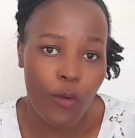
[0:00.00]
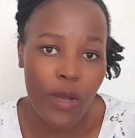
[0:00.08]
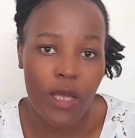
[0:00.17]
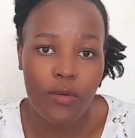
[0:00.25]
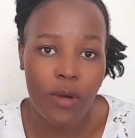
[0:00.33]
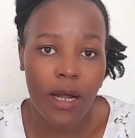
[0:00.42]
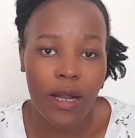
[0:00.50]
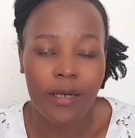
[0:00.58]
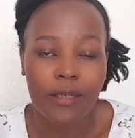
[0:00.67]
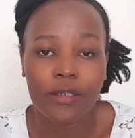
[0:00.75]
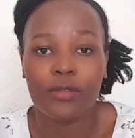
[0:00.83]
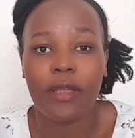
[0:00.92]
where you
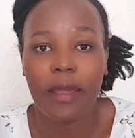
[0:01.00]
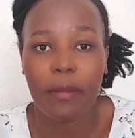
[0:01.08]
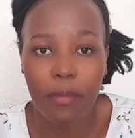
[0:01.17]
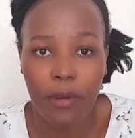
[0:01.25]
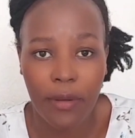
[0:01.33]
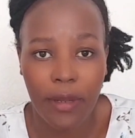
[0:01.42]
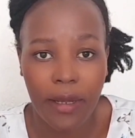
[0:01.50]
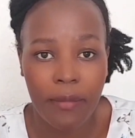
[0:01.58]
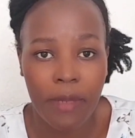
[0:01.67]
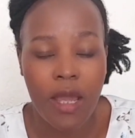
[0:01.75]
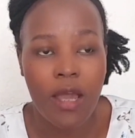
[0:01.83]
are to the employer.